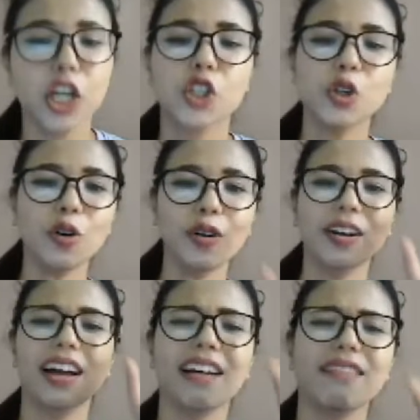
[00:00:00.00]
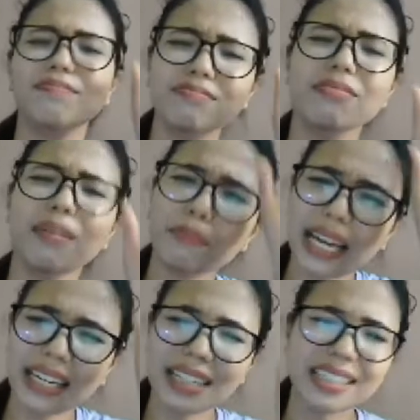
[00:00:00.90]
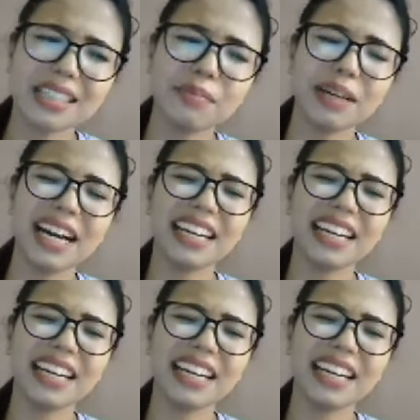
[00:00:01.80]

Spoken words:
So my customer